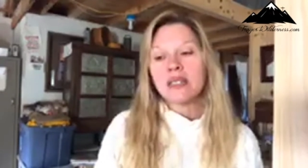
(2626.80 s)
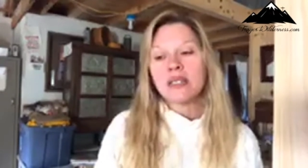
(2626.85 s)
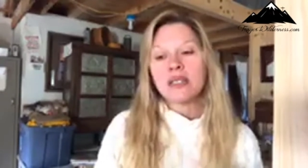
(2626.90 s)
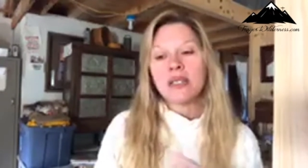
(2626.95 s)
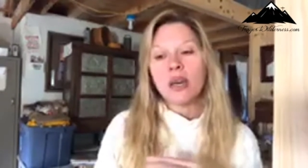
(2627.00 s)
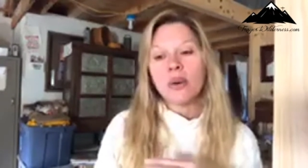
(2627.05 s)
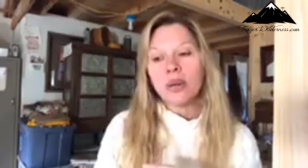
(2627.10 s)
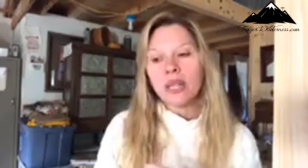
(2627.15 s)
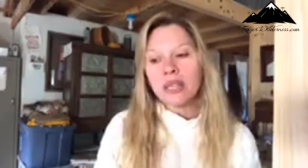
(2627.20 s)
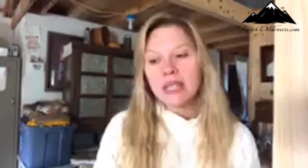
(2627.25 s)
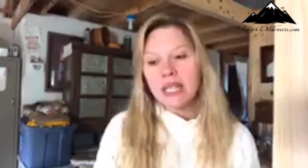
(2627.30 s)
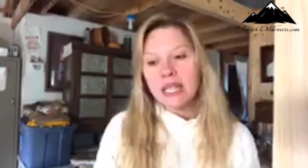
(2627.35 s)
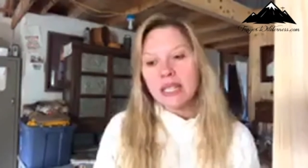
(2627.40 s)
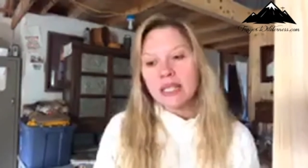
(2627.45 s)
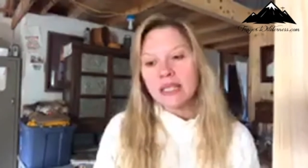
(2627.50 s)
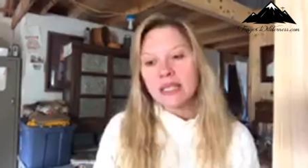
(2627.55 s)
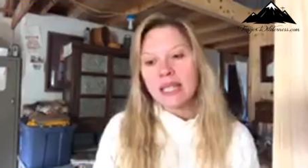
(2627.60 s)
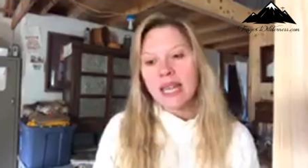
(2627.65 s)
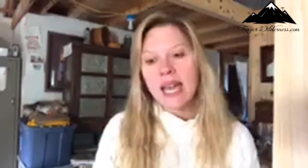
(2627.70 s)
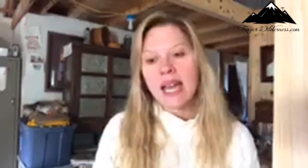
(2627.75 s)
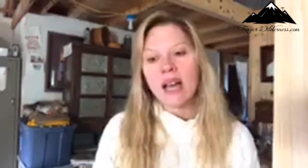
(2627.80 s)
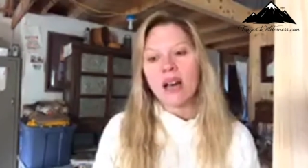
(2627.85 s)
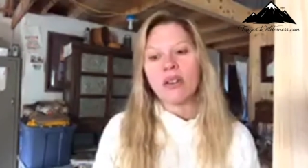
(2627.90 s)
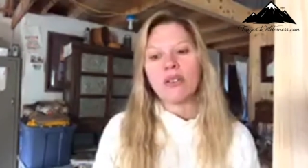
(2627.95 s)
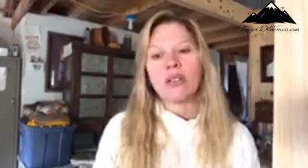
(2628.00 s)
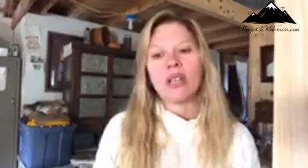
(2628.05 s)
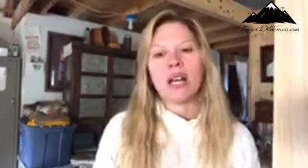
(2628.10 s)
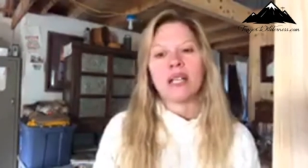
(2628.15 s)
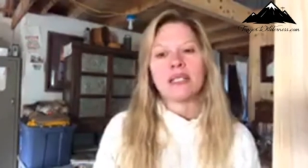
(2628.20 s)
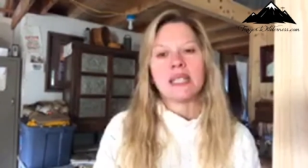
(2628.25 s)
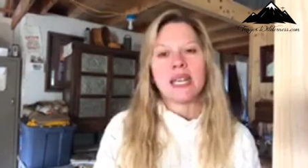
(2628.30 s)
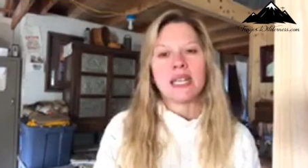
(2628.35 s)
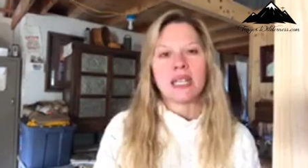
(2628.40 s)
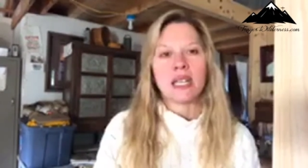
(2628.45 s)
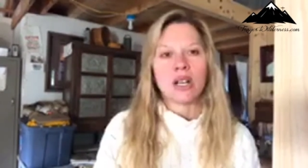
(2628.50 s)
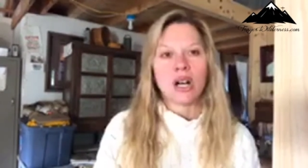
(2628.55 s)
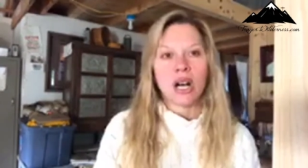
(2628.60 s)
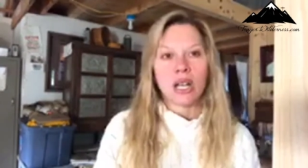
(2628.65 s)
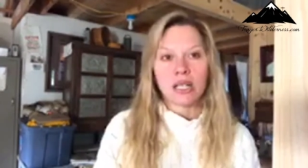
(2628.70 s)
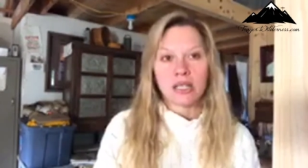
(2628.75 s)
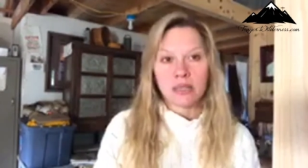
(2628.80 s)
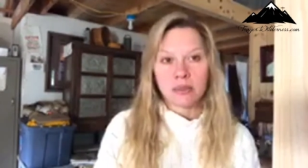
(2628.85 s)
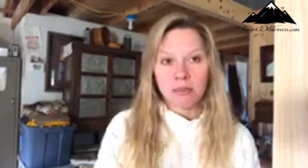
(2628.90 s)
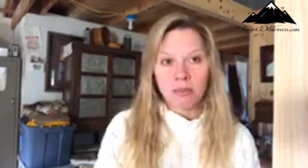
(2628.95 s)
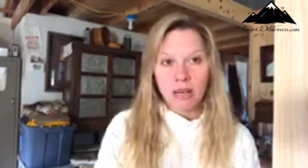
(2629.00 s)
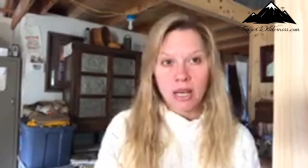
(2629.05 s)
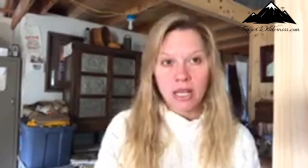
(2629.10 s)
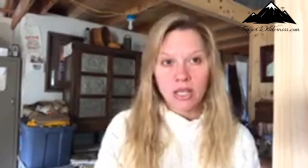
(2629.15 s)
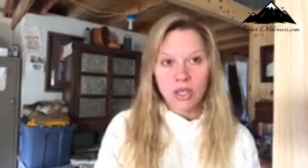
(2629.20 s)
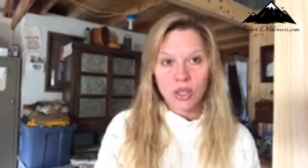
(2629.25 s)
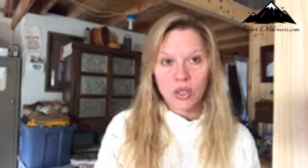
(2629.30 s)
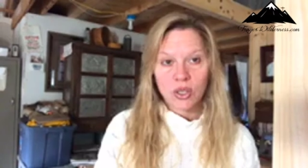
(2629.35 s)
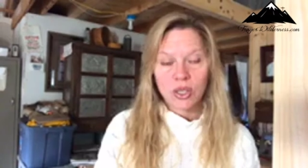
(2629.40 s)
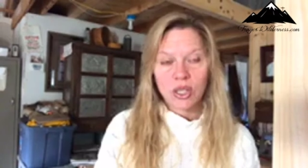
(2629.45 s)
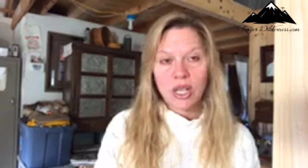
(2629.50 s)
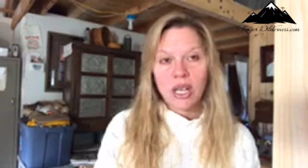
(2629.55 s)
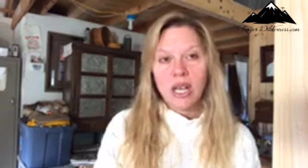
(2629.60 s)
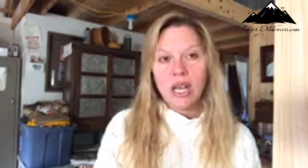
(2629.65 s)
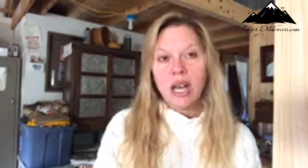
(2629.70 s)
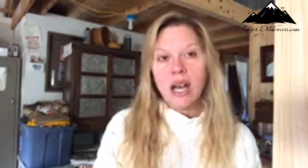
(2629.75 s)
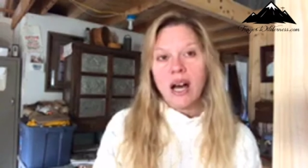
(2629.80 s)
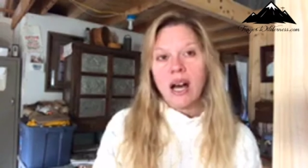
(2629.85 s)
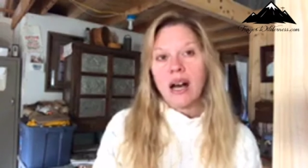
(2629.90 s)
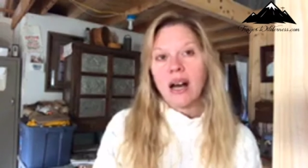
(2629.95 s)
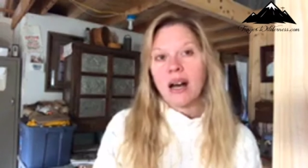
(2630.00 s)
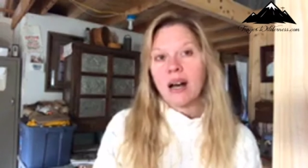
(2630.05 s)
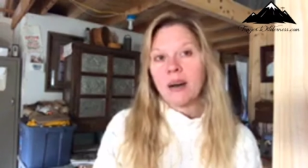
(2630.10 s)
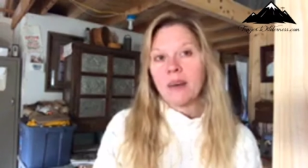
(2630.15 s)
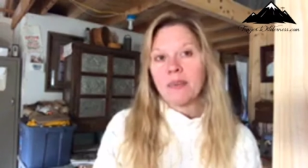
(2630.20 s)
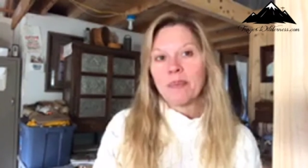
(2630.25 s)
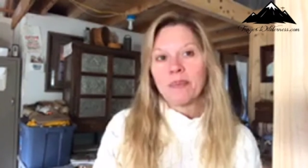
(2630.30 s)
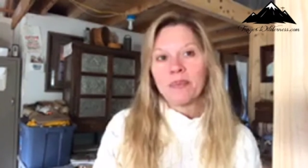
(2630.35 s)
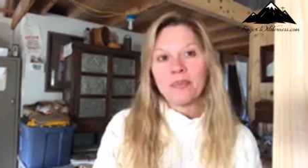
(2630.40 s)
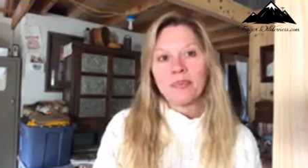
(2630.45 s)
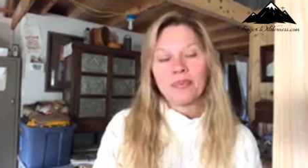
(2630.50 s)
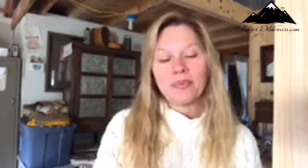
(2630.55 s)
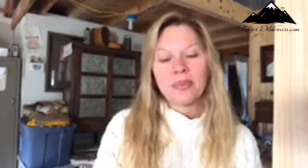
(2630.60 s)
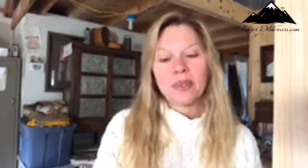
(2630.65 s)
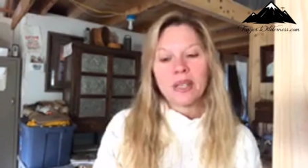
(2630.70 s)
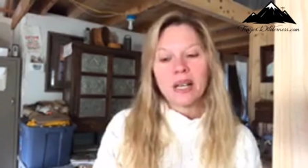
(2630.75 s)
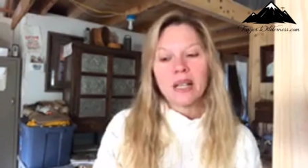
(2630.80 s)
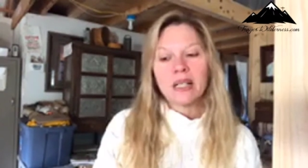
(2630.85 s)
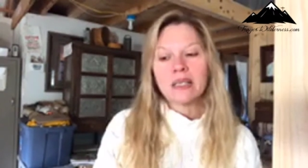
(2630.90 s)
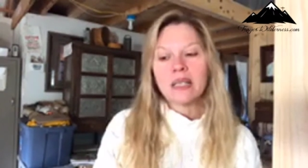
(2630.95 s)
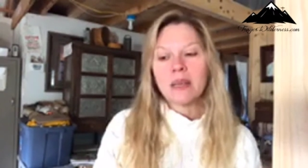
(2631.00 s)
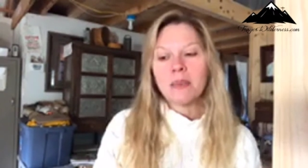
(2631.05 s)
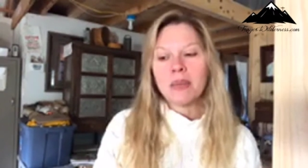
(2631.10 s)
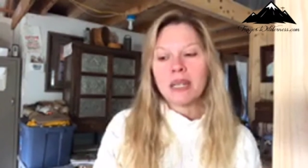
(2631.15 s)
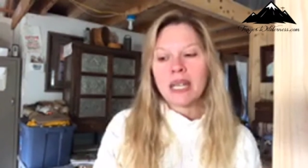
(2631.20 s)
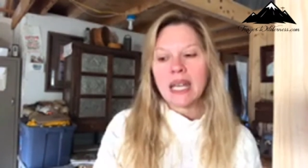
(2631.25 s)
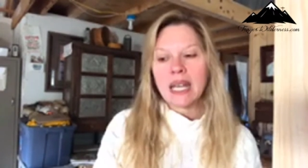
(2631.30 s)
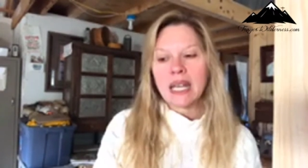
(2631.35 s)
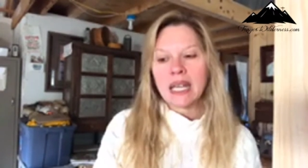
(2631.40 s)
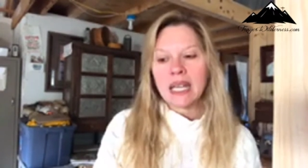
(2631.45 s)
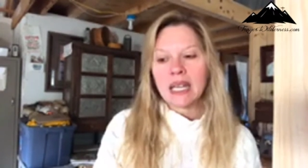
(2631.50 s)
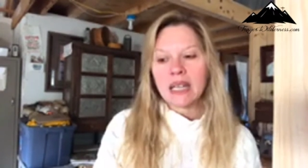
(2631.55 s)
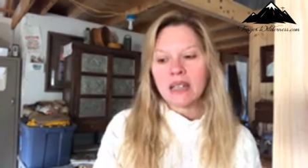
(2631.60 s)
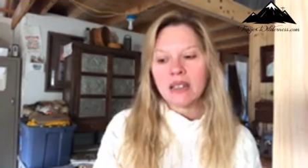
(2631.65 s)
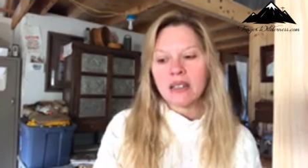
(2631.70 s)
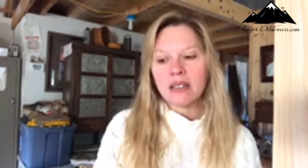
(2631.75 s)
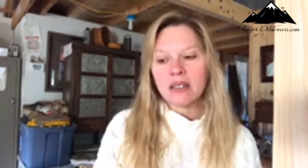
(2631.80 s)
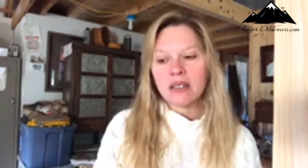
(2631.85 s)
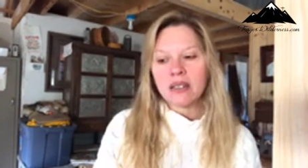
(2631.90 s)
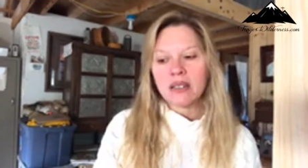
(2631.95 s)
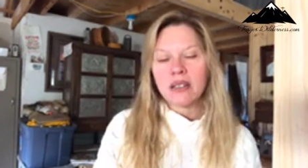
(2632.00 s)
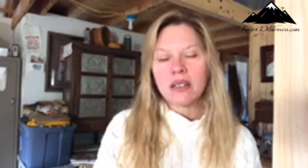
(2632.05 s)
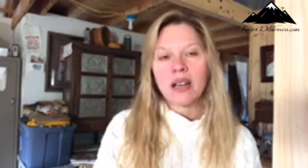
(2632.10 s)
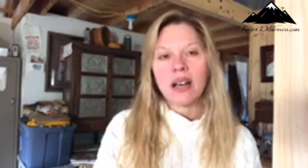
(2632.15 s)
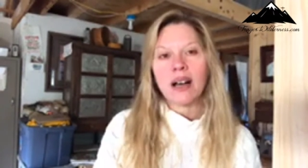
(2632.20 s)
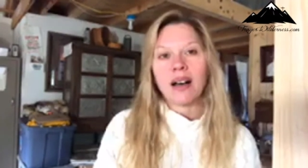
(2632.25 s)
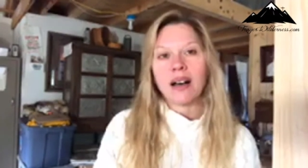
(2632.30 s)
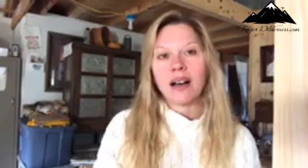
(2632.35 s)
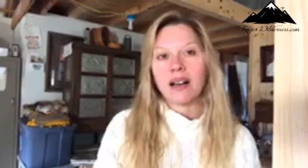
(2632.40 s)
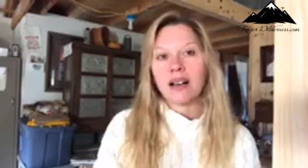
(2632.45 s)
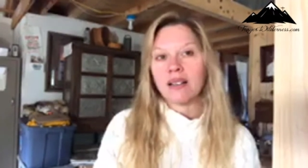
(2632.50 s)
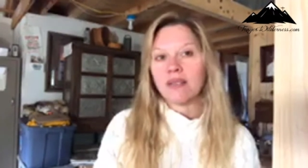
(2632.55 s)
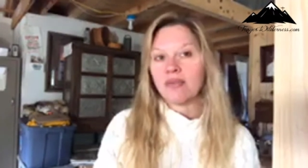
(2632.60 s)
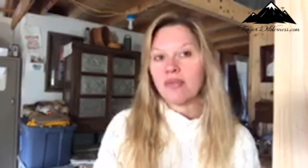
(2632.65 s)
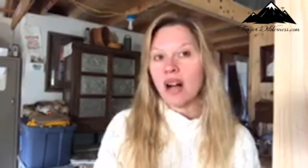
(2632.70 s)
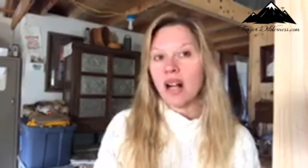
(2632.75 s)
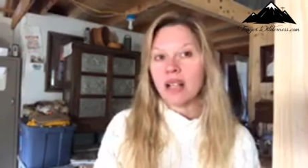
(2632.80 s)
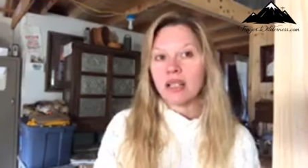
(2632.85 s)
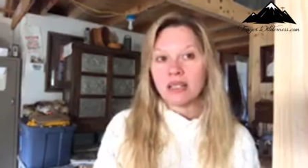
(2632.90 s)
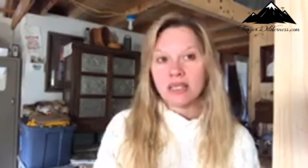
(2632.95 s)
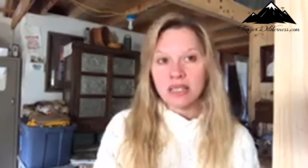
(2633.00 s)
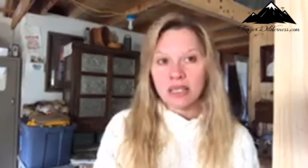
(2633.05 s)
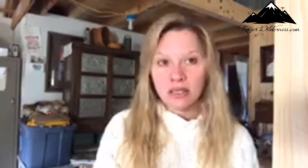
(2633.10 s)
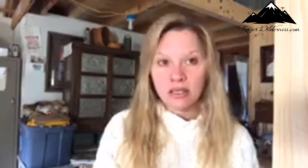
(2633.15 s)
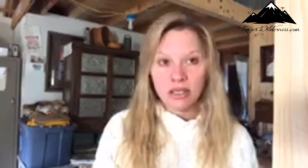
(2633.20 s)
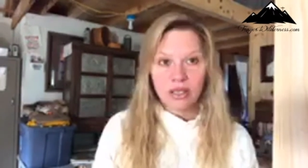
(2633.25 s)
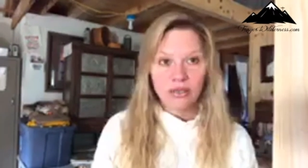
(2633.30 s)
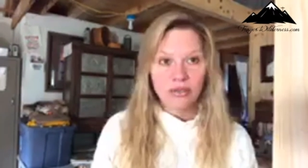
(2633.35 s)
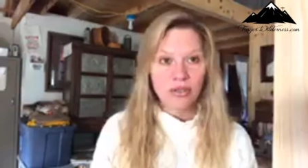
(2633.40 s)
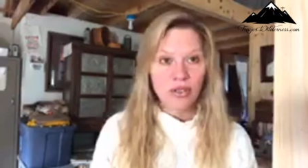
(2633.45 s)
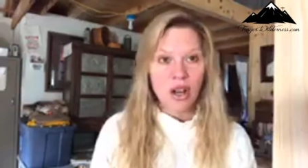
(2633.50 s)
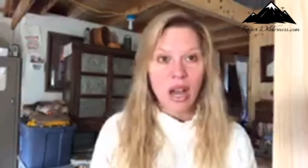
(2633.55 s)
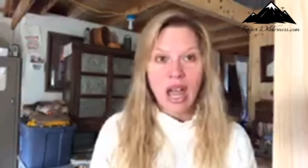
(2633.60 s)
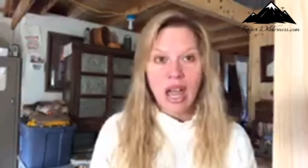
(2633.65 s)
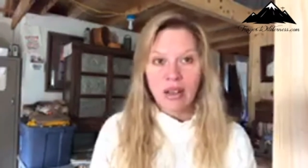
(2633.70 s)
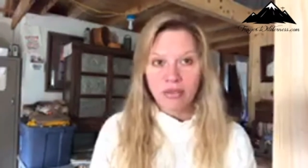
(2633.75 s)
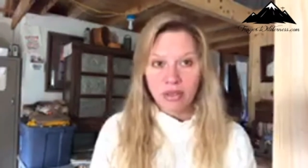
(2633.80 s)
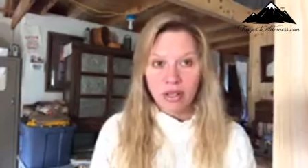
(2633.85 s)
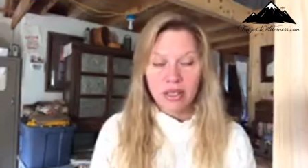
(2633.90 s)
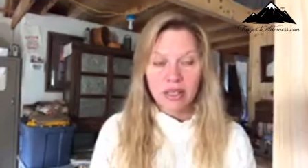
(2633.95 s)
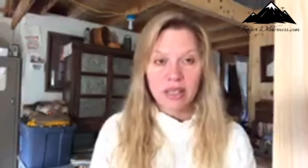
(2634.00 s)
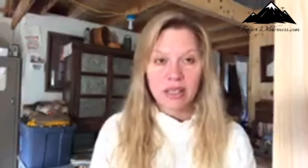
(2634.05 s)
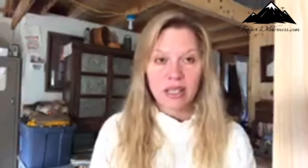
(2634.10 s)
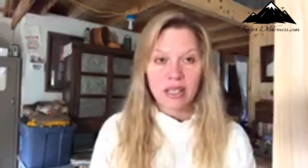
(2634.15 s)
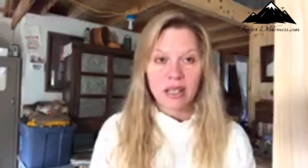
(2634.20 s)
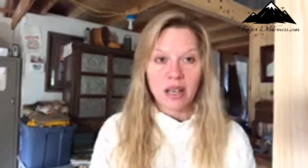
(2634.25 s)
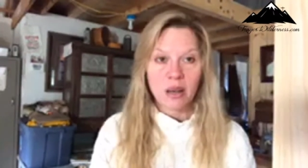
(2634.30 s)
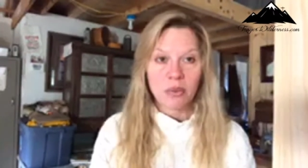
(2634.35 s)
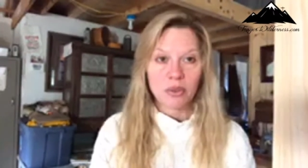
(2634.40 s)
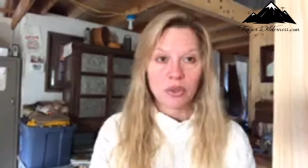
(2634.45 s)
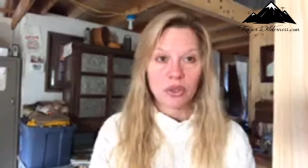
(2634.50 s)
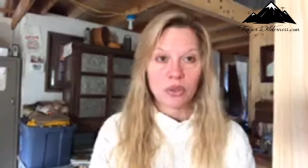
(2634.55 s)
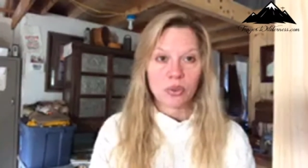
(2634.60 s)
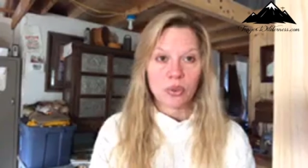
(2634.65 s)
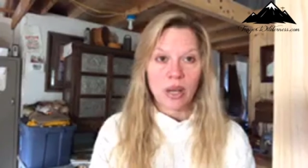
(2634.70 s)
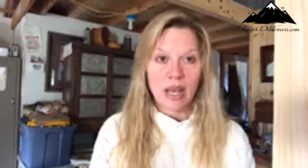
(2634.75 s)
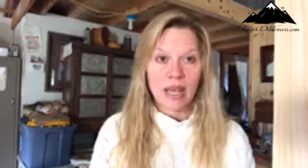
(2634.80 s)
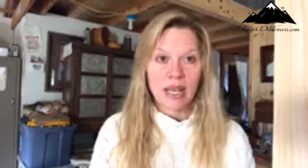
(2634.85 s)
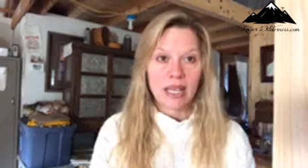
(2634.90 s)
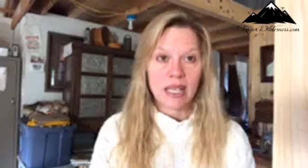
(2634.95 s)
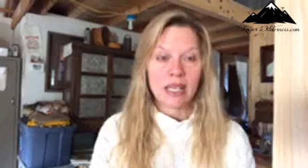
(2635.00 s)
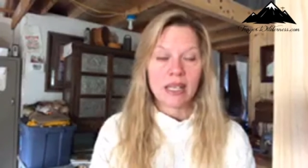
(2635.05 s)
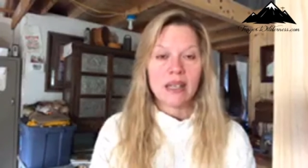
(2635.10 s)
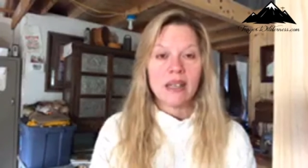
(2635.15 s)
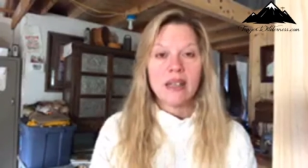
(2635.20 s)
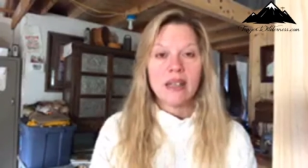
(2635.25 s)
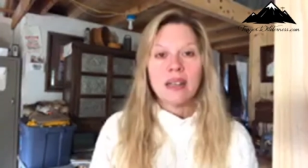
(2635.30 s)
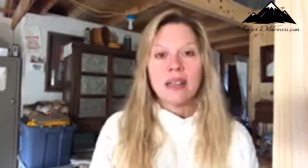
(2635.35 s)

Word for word: slowing things down not taking on as much um, eliminating uh, volunteering for everything that comes your way